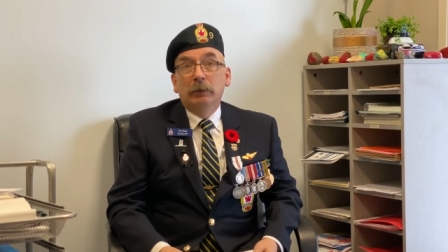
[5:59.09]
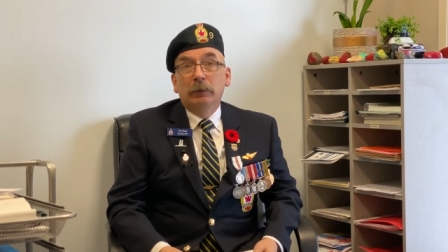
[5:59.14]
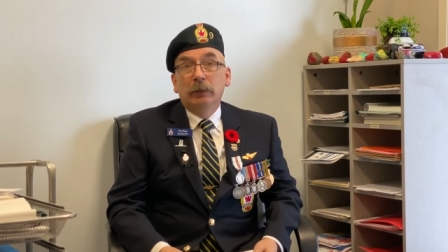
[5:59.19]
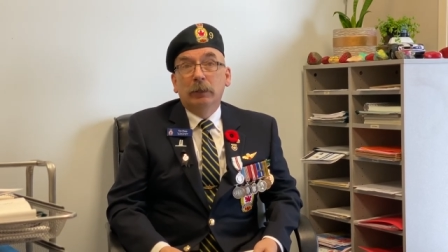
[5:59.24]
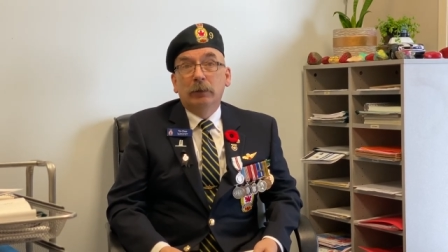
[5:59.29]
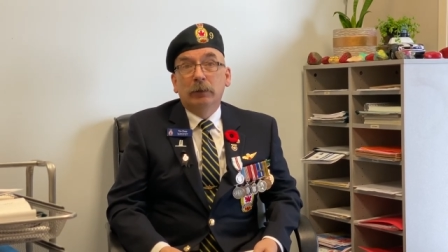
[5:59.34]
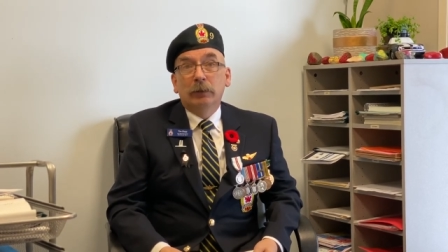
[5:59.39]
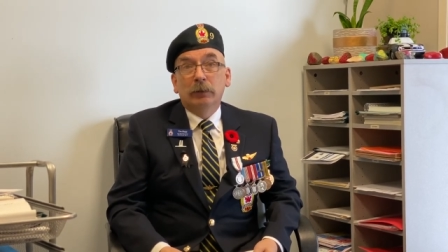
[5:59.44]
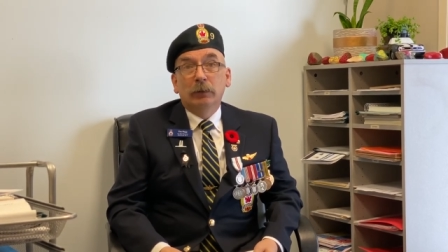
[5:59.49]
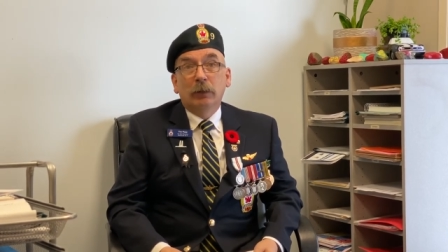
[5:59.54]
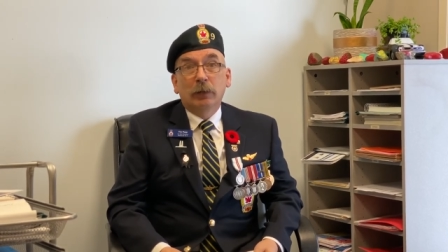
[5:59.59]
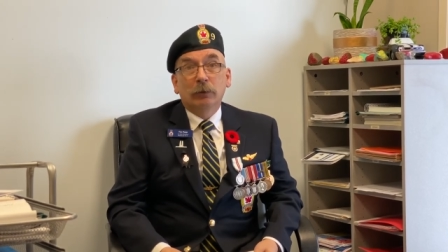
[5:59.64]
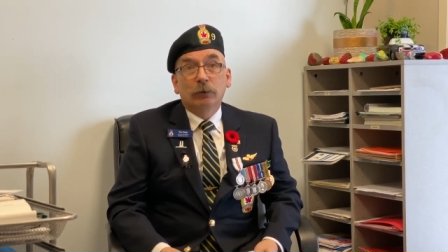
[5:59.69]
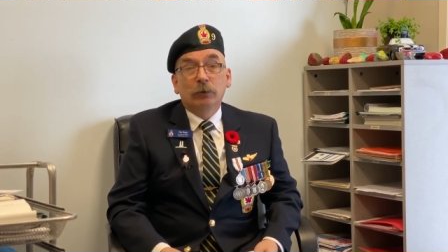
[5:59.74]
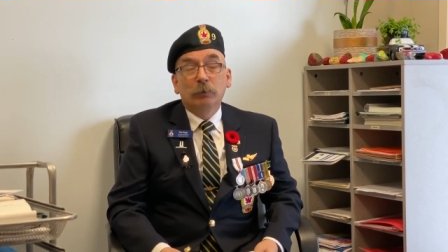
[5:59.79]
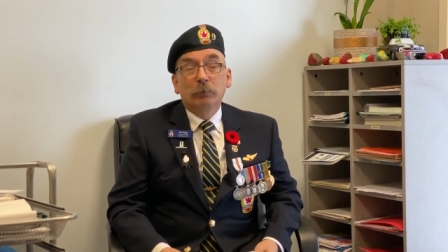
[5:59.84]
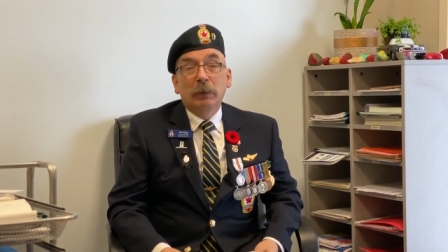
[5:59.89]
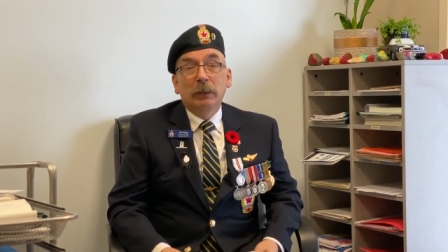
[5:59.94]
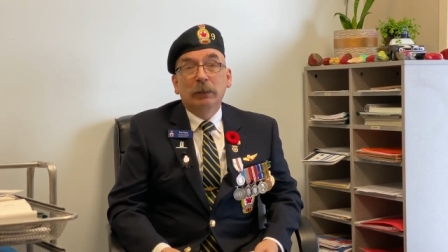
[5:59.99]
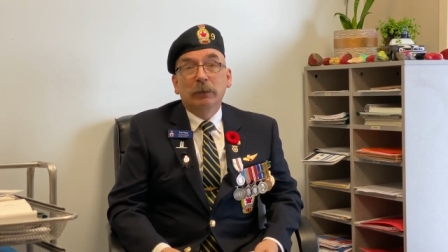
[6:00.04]
there's not too
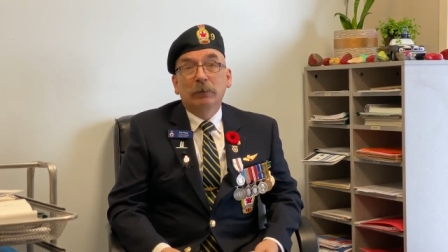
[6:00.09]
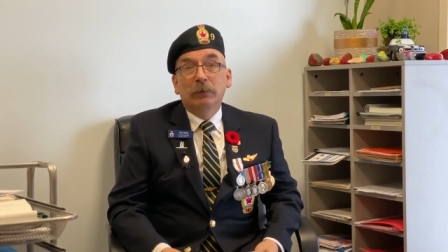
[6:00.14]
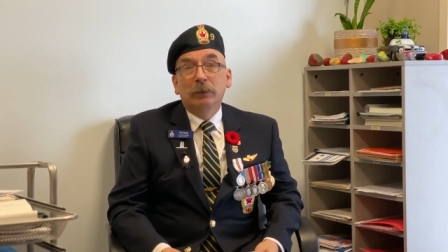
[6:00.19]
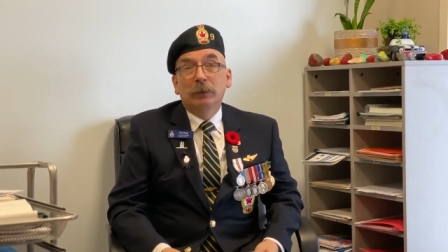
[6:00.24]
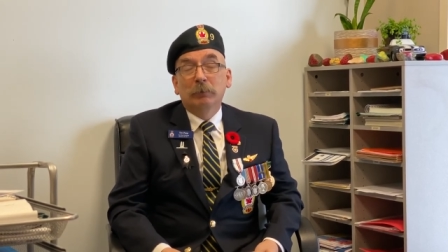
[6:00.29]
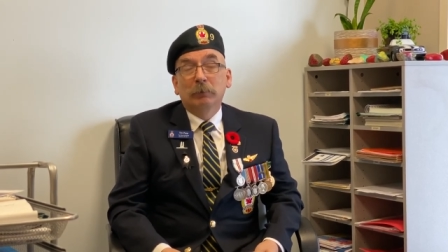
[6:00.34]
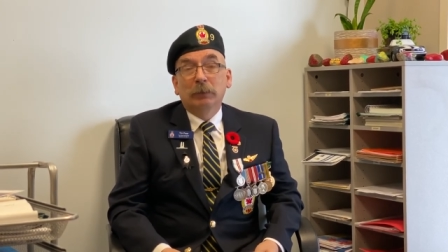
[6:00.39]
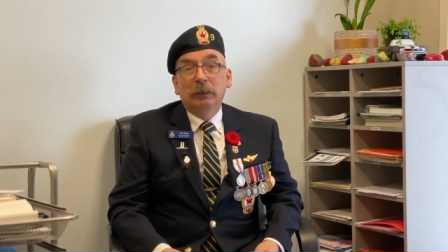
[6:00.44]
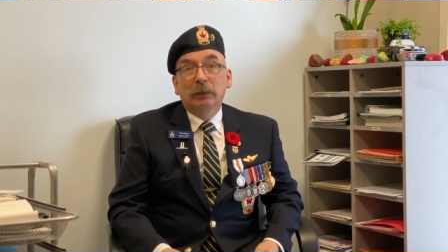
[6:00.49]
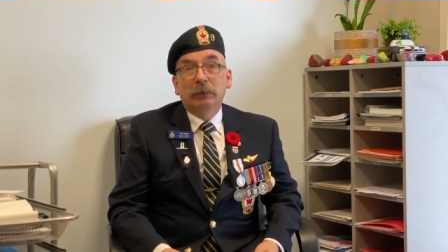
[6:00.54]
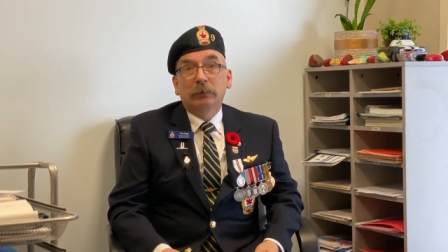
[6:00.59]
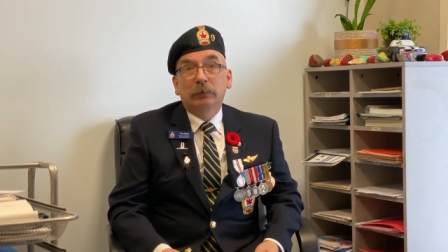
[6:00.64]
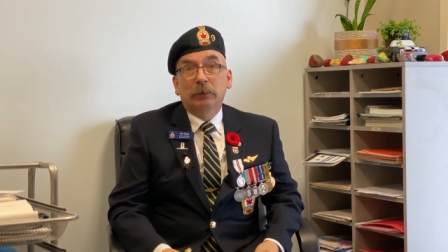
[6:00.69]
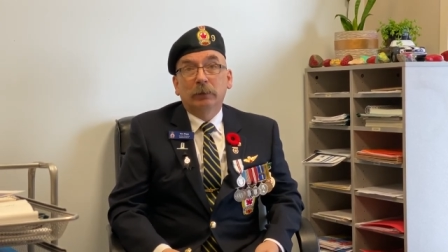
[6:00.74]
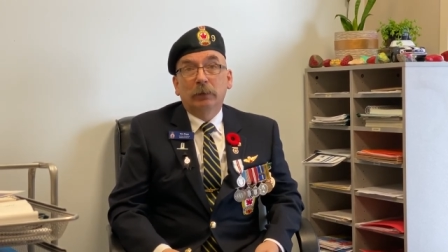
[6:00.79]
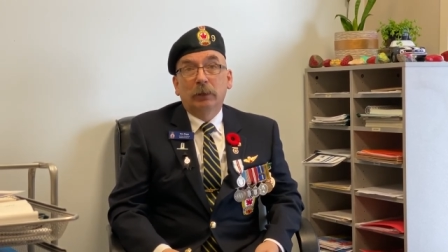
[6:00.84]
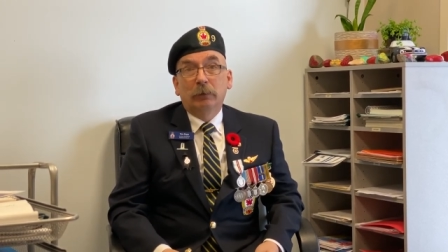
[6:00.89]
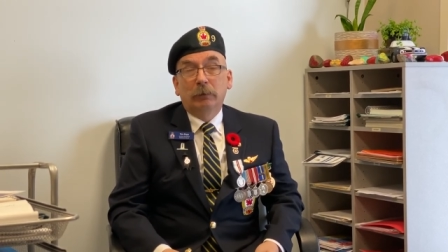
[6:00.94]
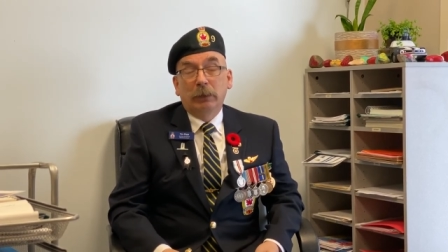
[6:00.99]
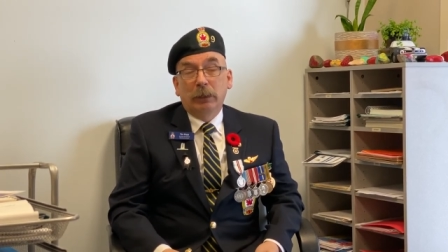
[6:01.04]
many of them left
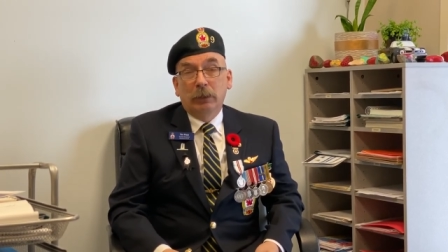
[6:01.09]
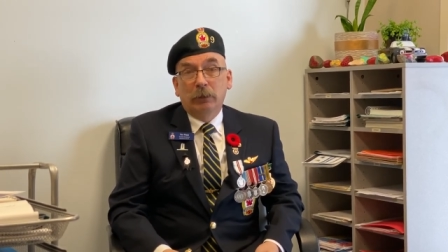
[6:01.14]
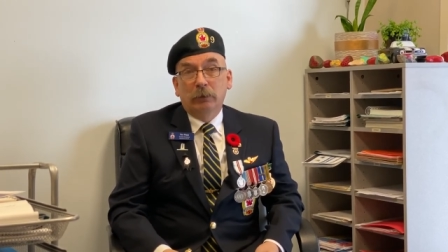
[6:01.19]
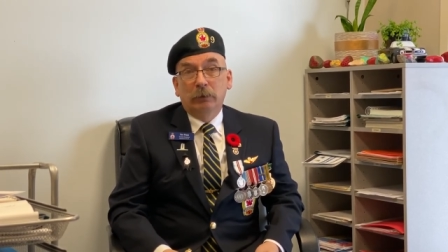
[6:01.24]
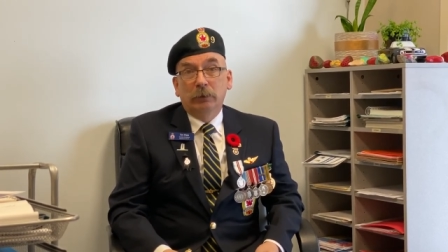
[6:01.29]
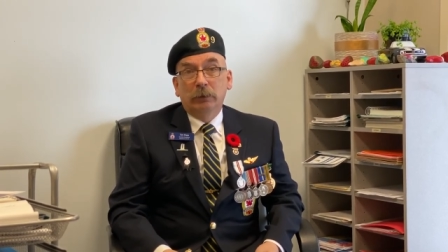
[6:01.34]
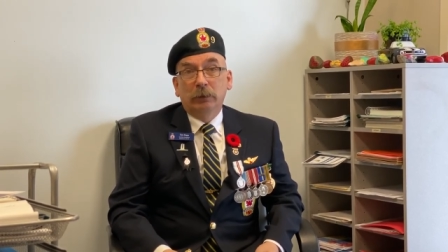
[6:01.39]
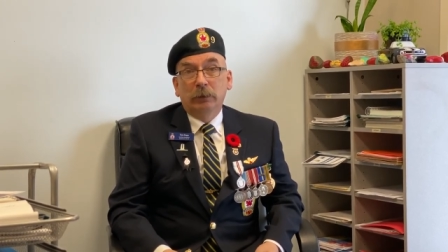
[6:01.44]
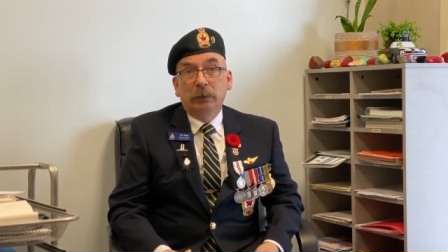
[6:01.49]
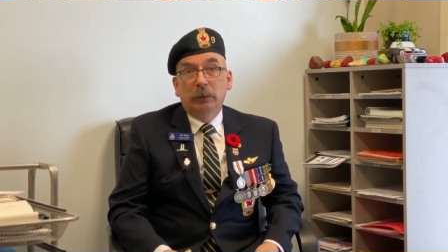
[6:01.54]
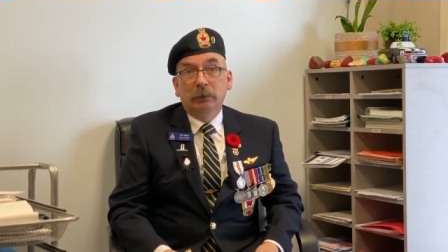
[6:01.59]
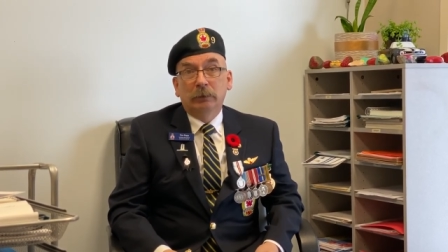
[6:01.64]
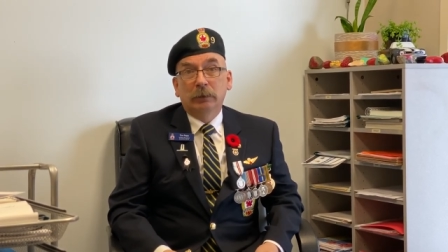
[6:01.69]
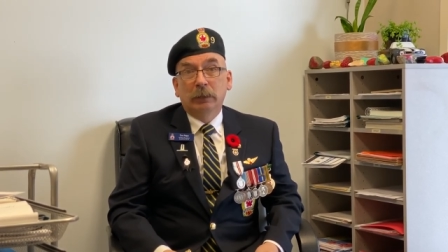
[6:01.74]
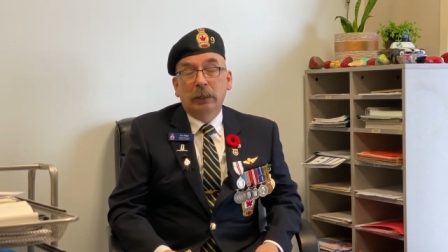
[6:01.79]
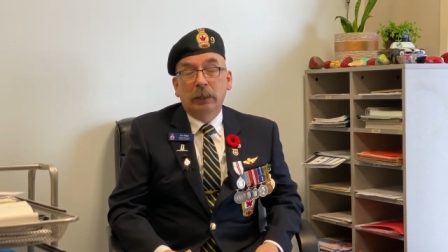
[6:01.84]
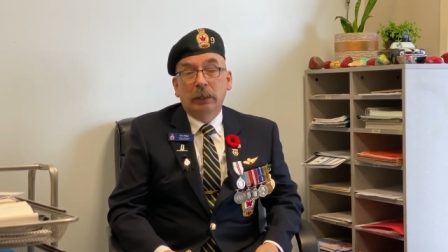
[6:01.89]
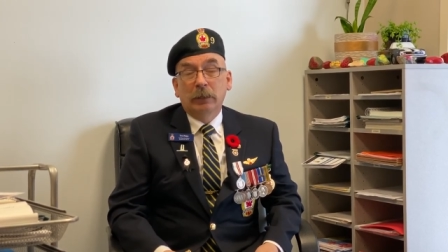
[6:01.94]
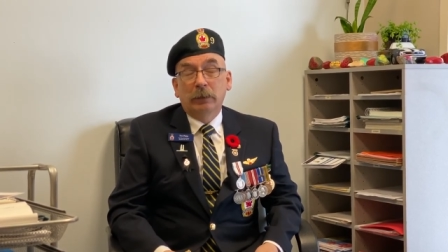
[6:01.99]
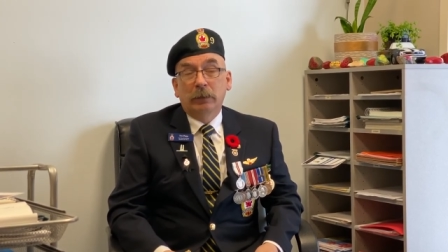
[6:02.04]
around in
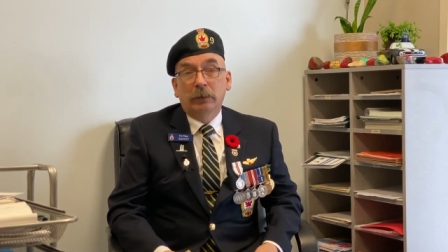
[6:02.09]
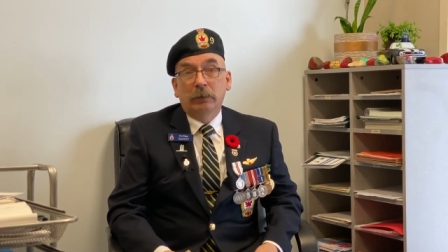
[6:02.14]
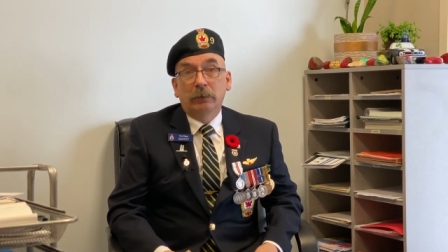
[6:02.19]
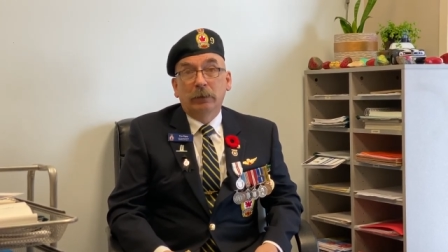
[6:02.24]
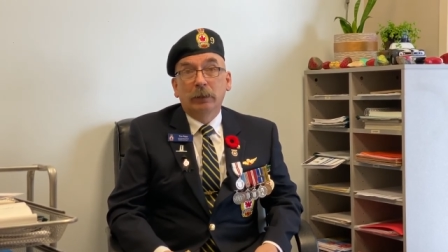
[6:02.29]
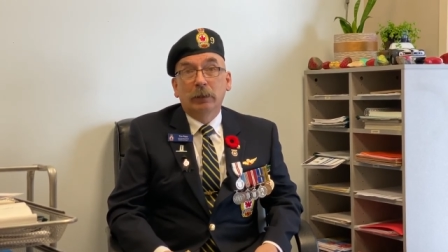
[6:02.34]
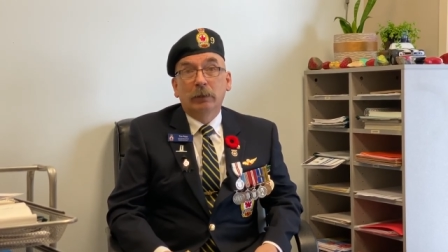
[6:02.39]
Canada. They